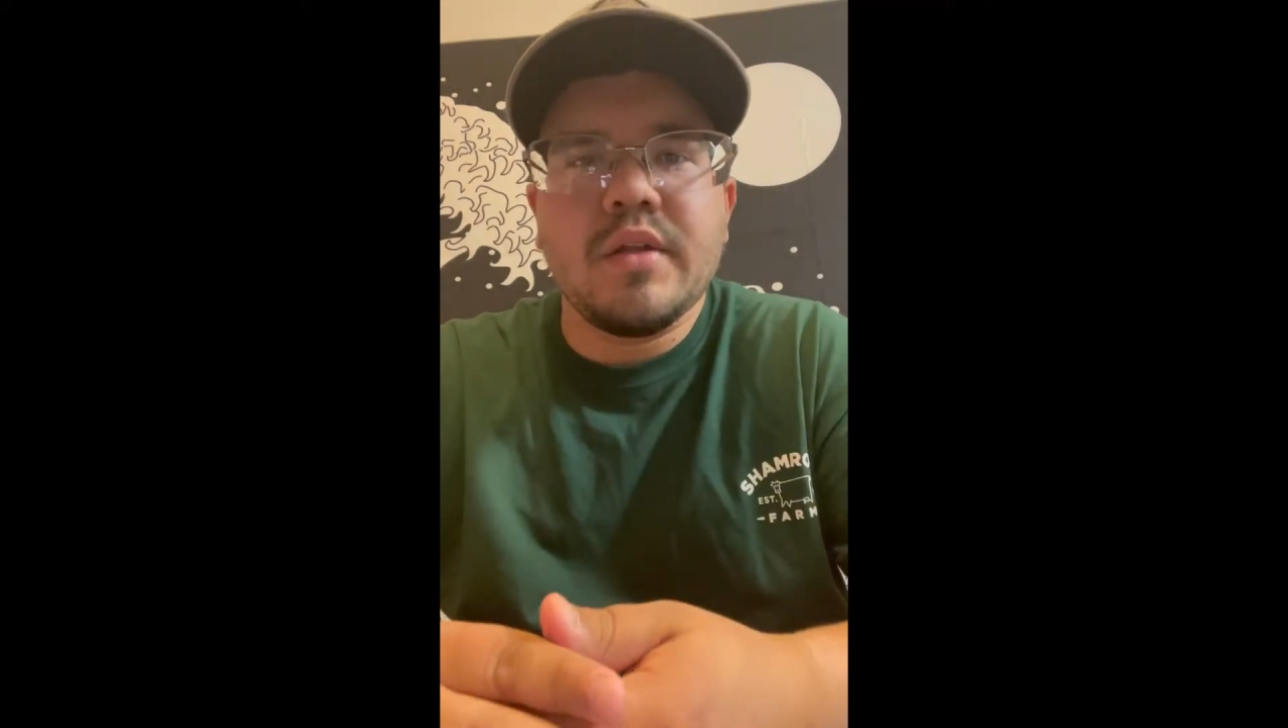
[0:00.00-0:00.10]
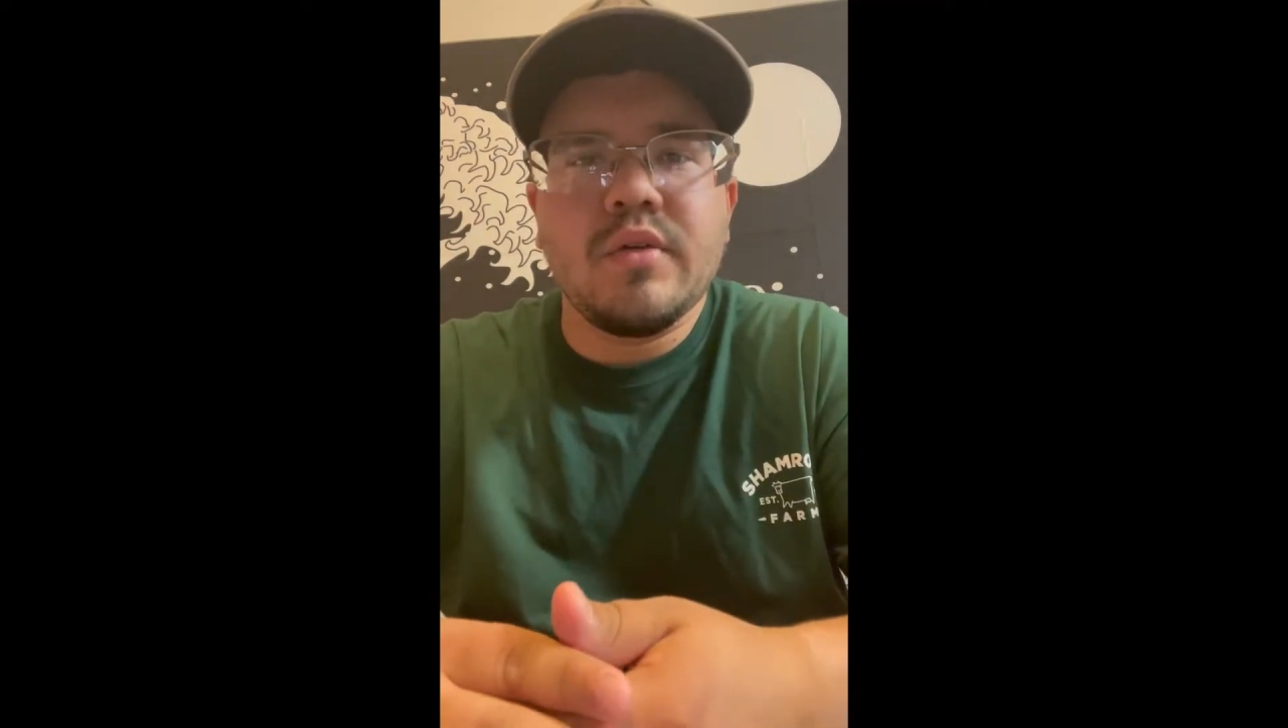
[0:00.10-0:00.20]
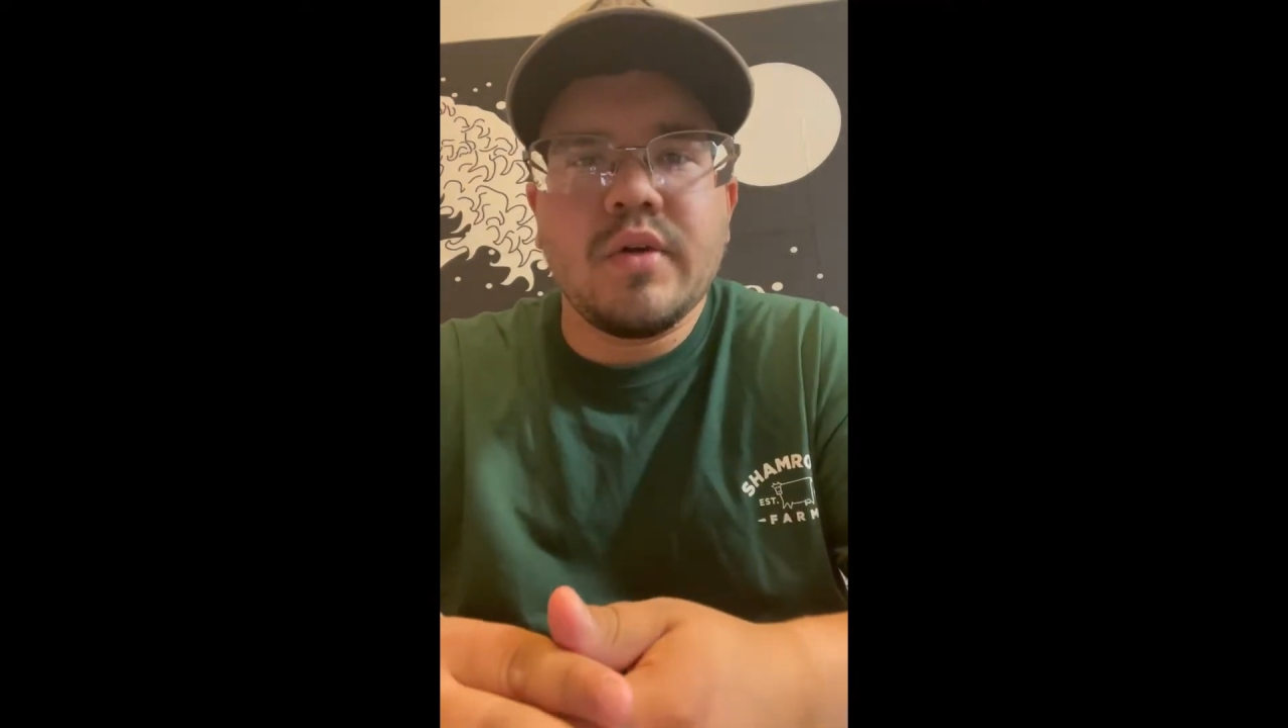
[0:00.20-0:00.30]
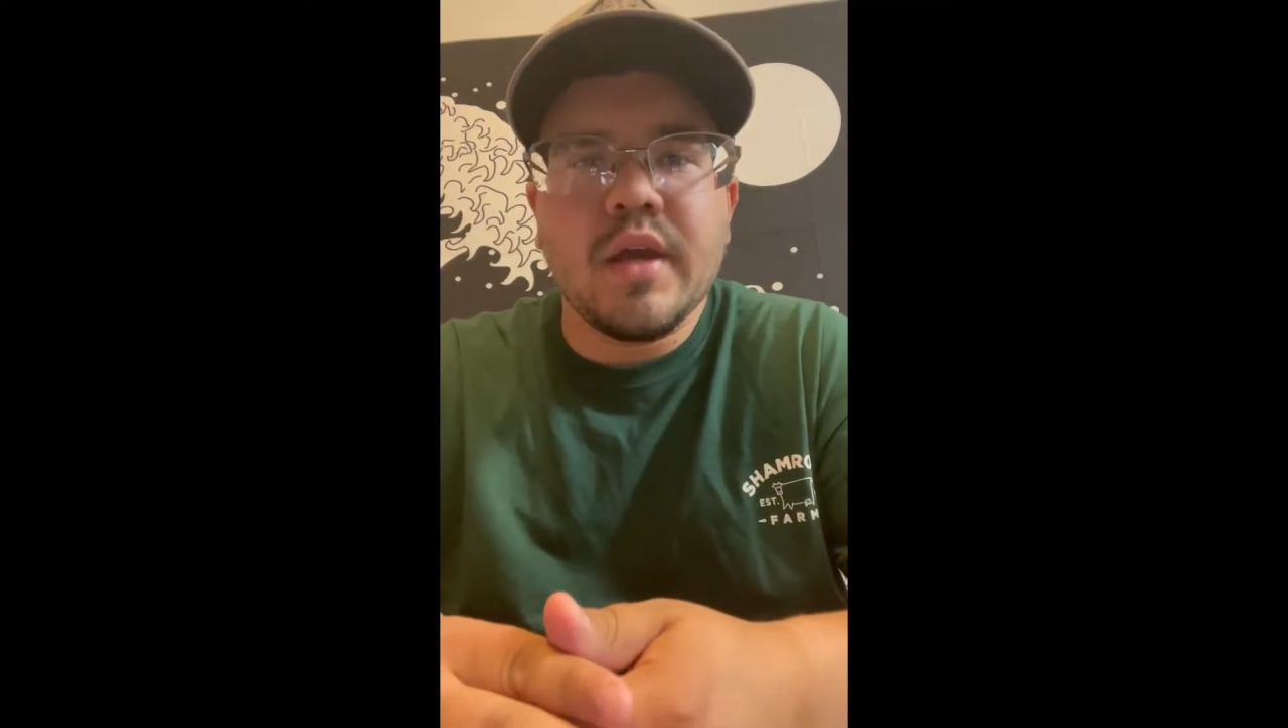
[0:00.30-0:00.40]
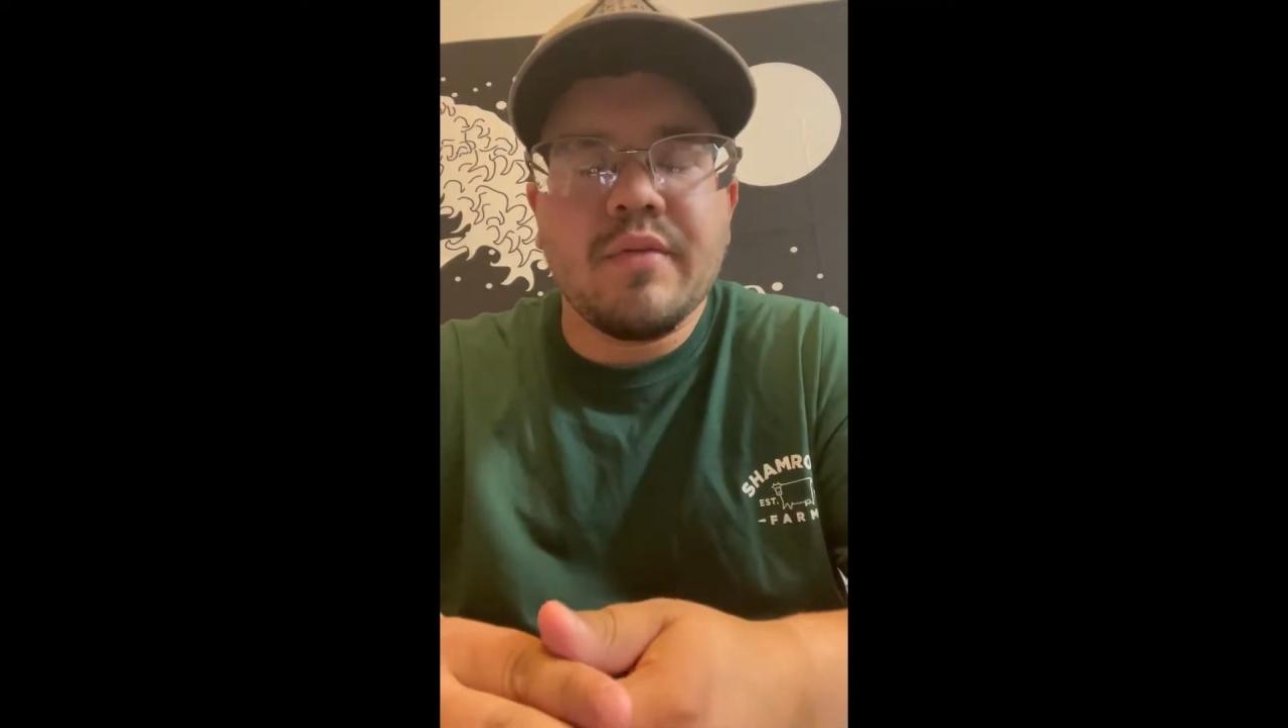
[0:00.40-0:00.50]

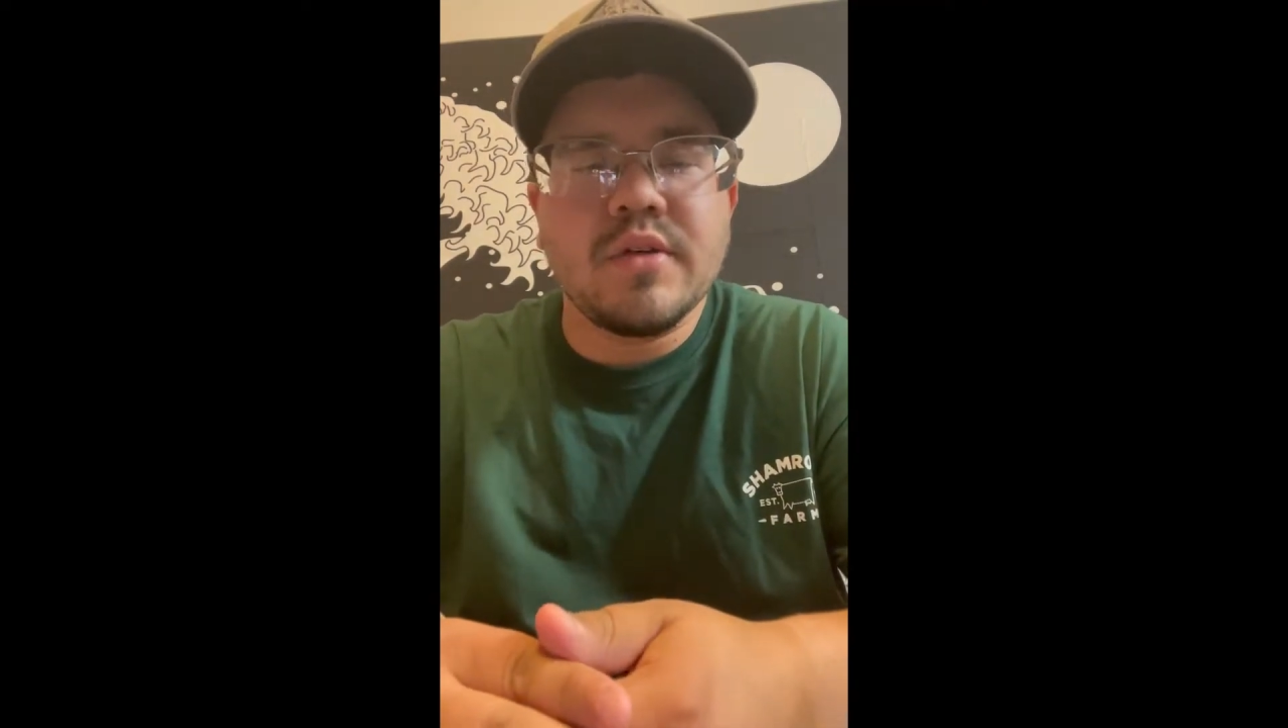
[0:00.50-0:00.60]
doing ever